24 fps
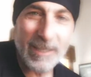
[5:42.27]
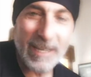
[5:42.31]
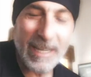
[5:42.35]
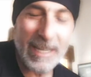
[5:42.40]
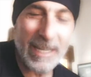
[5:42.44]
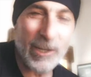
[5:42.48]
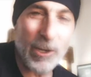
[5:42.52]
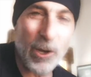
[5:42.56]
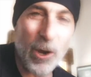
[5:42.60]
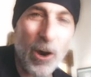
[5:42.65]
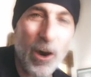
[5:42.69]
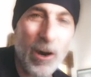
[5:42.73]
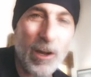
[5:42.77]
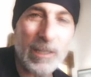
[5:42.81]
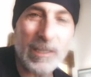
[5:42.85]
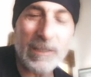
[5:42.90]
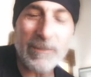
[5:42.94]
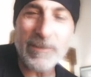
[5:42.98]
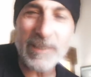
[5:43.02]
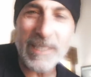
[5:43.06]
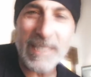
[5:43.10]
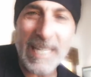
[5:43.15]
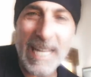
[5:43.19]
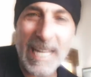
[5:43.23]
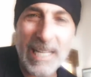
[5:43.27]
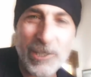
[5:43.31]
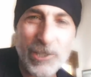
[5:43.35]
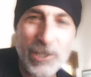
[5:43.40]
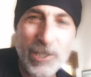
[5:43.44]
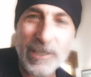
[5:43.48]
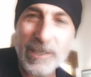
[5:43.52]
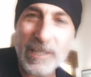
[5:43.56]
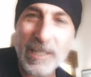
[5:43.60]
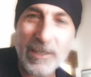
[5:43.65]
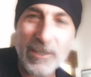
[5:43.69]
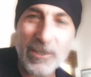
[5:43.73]
and all of the
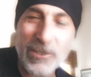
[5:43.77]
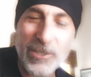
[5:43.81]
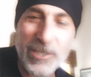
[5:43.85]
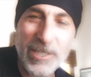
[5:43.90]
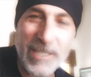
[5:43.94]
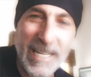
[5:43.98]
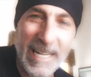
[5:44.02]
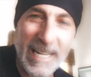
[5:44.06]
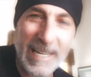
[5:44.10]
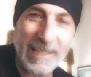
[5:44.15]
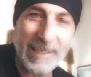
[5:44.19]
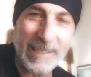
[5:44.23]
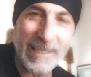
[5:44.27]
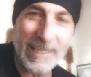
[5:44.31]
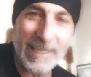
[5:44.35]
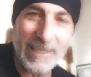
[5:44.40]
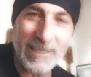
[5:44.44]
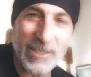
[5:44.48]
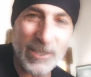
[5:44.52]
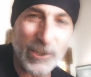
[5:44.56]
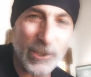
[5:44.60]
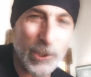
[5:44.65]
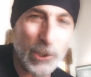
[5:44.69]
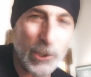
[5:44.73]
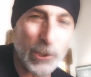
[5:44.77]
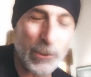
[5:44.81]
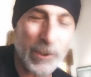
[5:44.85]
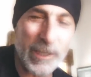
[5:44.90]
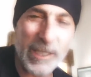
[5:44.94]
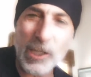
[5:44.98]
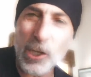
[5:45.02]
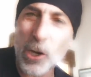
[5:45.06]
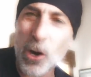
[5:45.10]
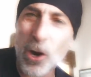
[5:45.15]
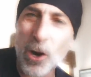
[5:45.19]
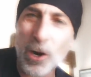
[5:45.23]
ancient understandings,
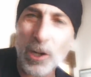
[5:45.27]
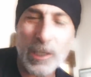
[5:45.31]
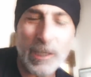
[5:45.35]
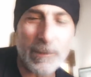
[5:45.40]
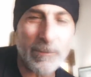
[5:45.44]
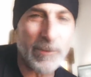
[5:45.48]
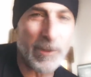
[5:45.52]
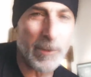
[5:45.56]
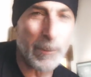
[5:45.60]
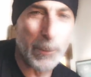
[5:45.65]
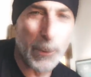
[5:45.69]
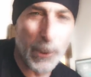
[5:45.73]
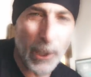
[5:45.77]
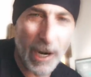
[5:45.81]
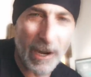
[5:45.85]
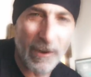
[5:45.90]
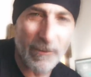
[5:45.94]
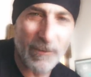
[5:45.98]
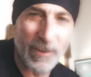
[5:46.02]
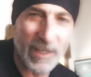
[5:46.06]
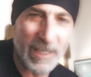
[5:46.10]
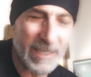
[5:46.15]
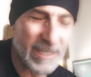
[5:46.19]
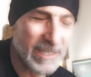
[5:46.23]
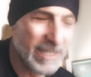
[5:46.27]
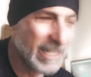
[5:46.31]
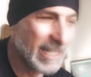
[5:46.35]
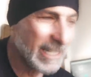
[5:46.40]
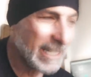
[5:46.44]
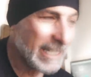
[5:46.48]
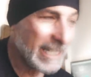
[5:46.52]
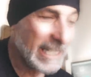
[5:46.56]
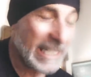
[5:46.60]
including all of the prophets,